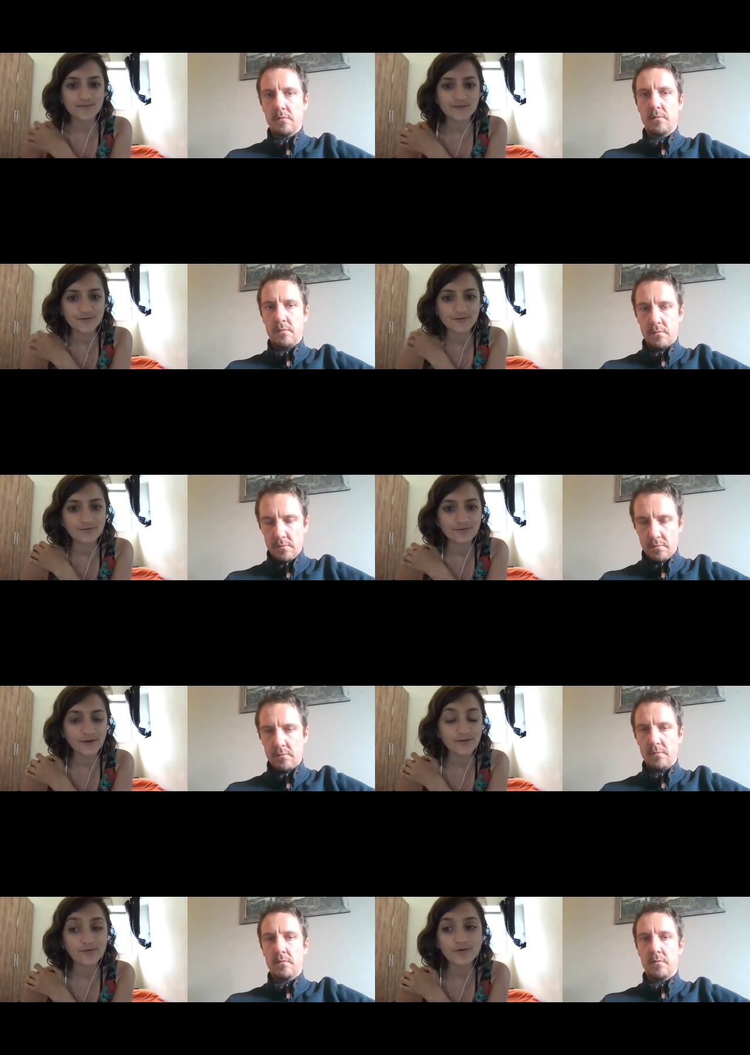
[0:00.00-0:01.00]
Speaker 1: So
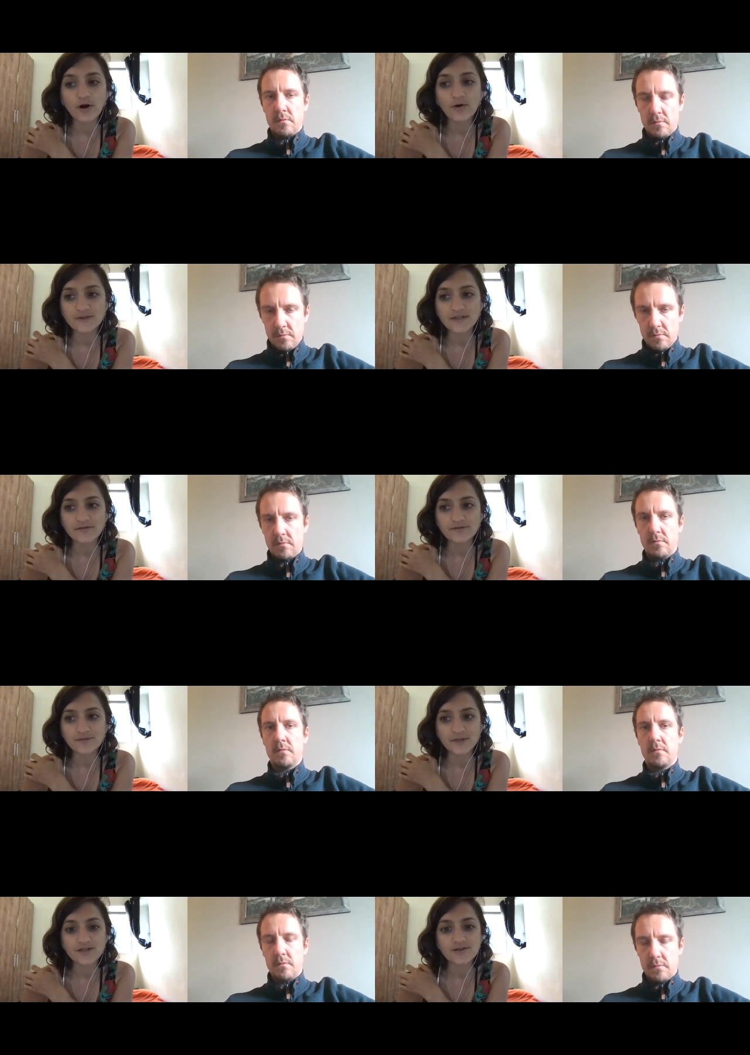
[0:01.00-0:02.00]
I think we always have to
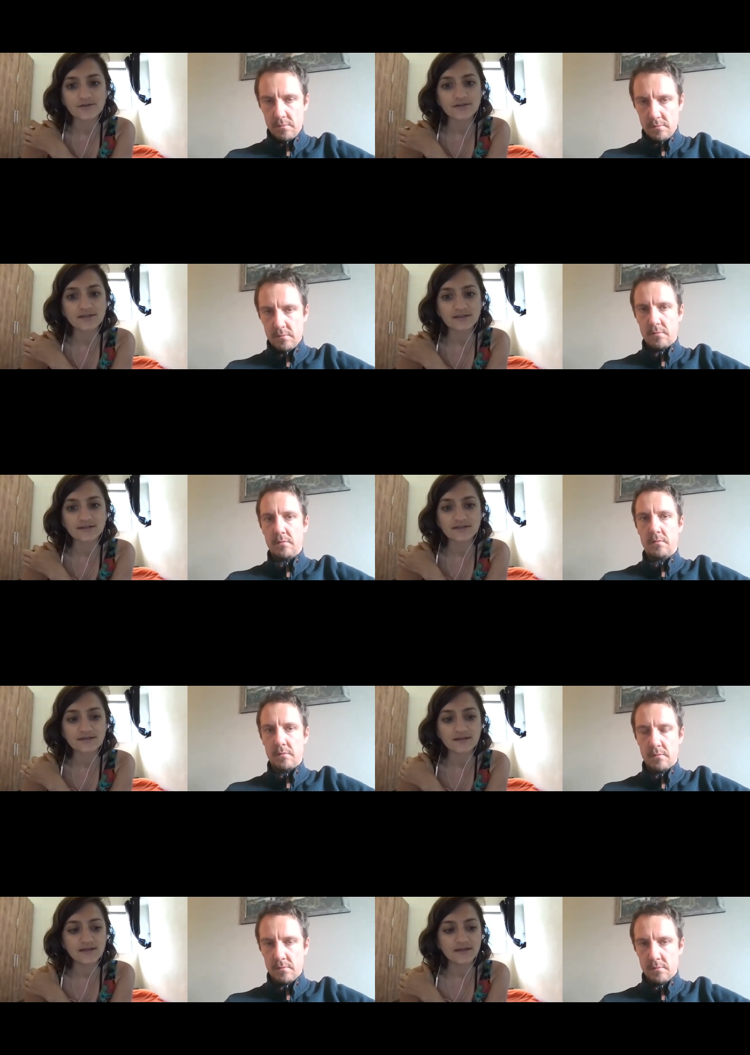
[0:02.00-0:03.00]
make sure that this,
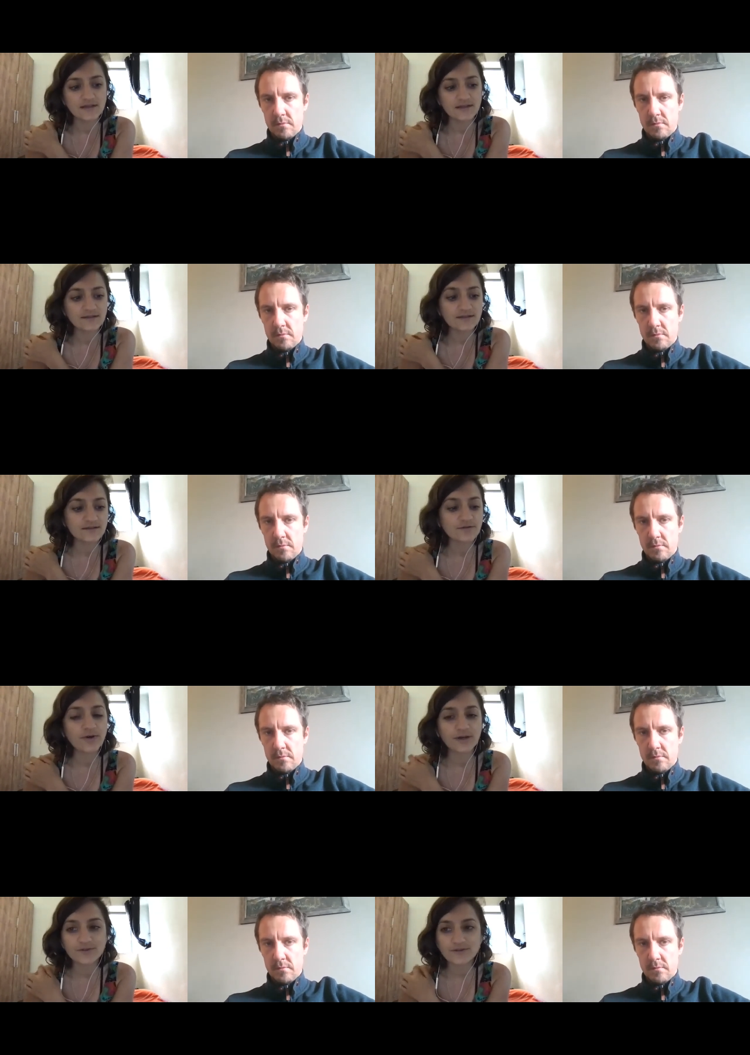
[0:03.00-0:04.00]
this is the
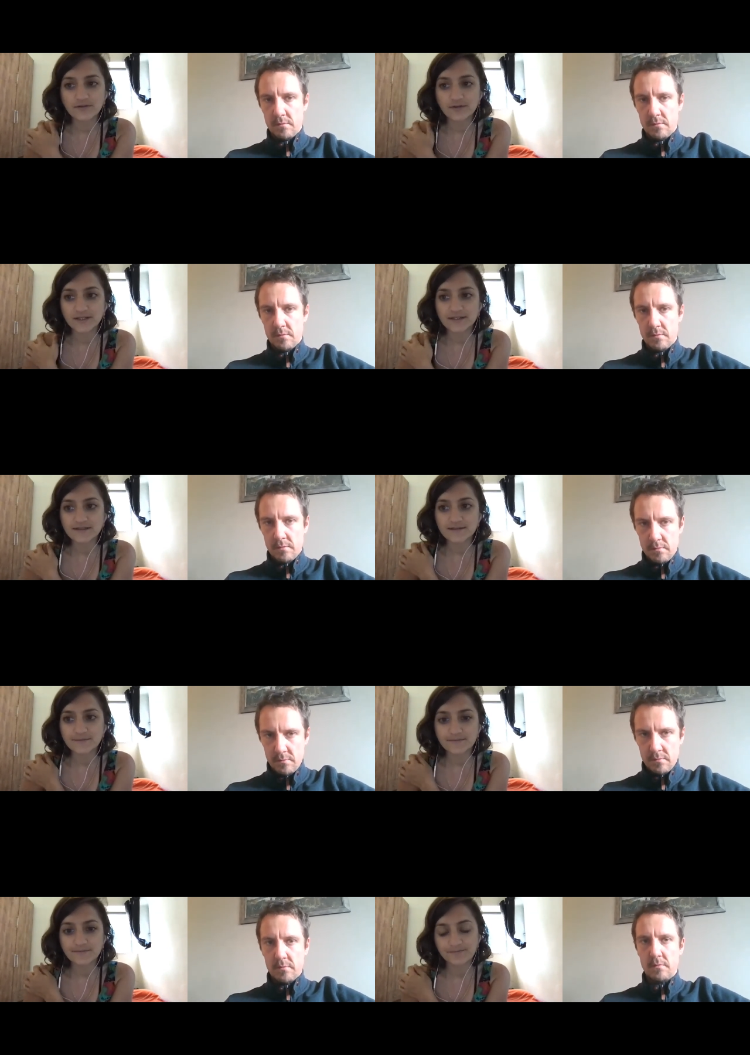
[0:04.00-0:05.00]
way we do things.
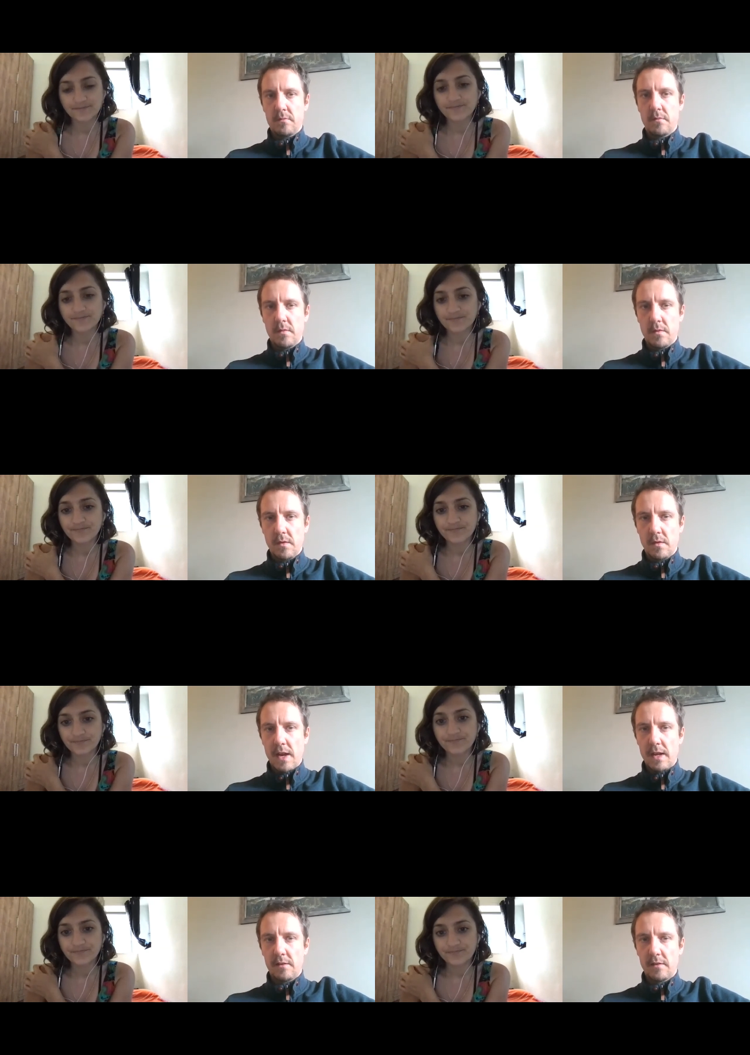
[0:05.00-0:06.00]

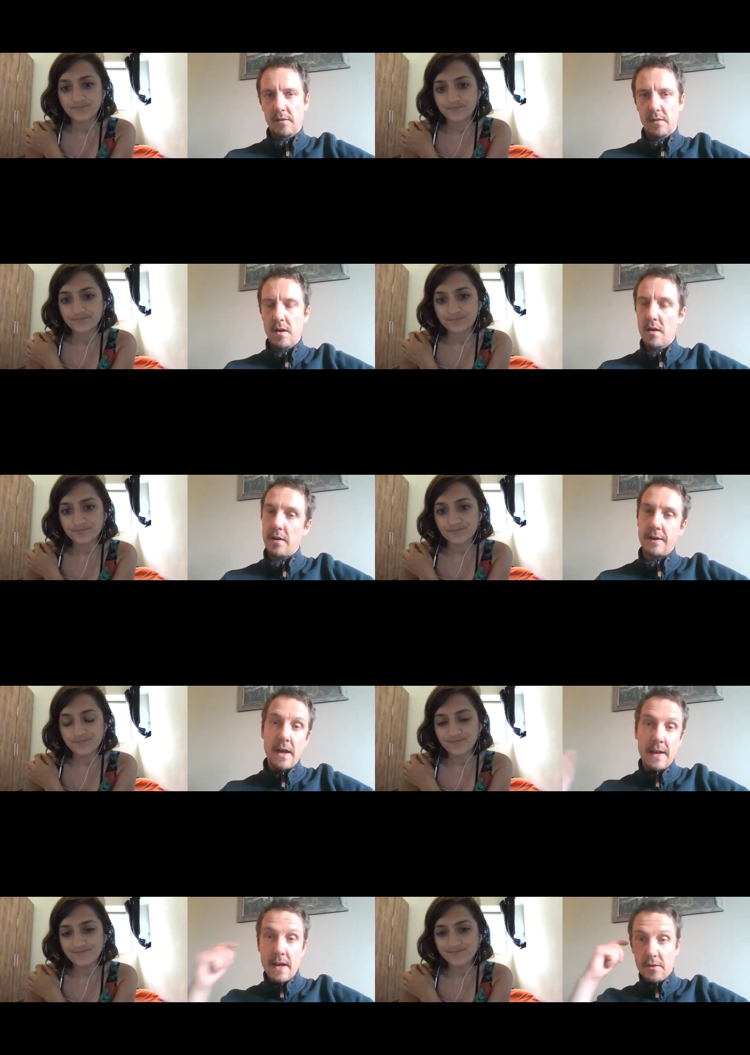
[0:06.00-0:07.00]
Speaker 2: Right. Um,
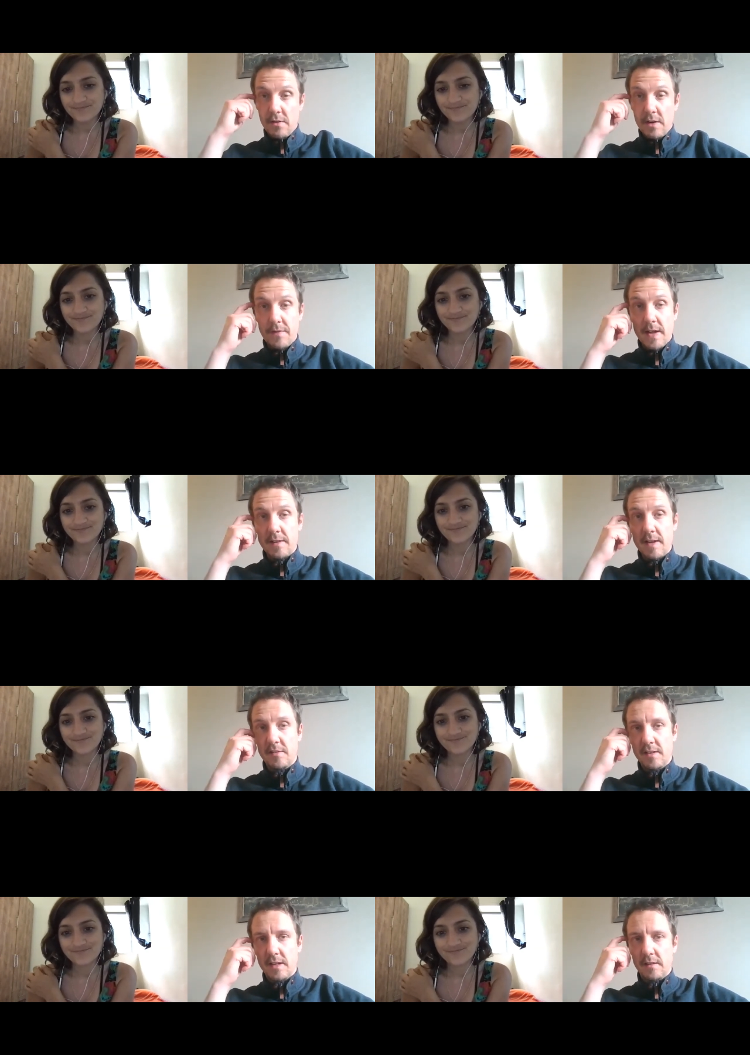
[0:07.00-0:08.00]
yeah, yeah, it's really
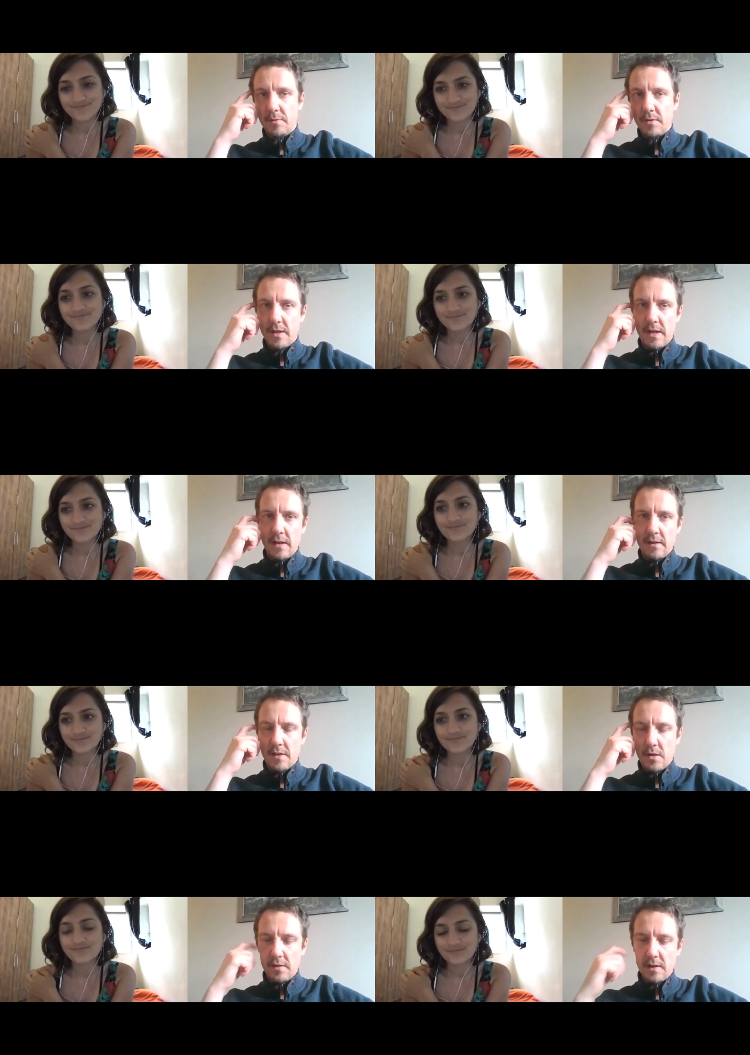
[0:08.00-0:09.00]
fantastic to
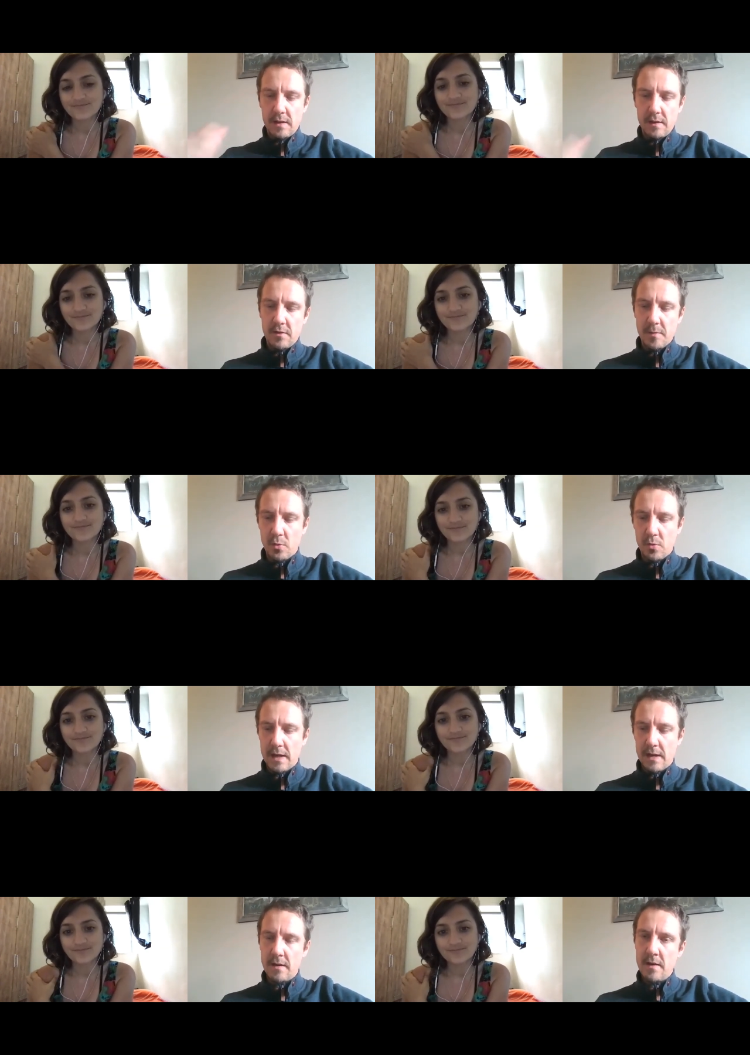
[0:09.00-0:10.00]
hear. Totally
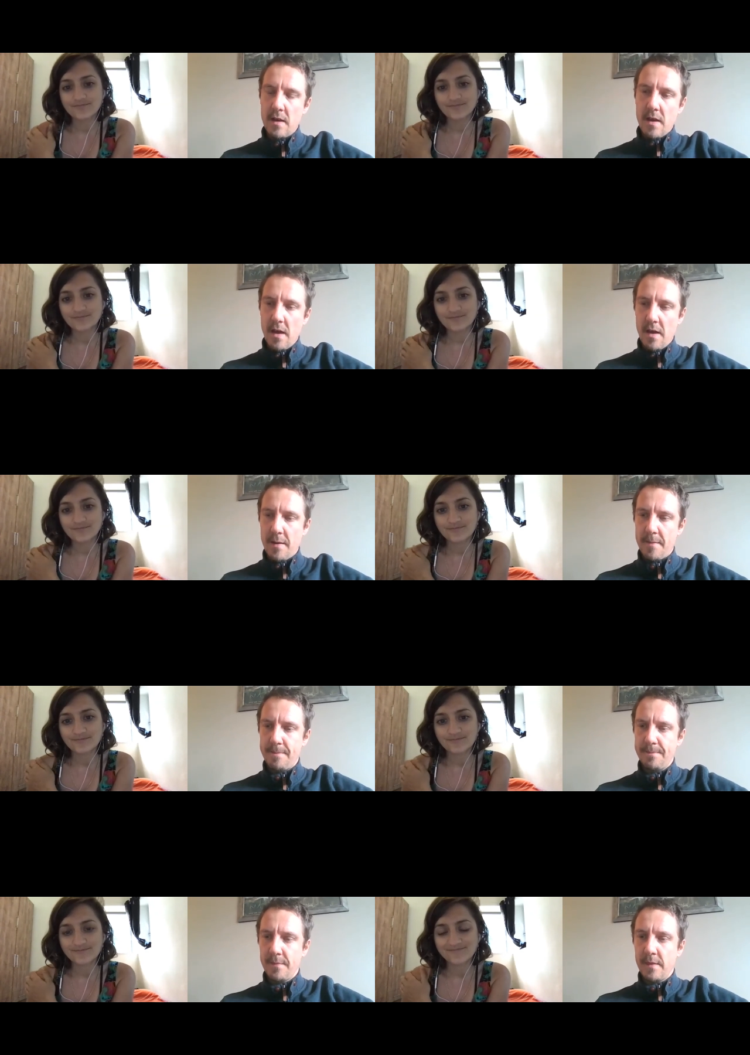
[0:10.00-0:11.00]
support that. Um,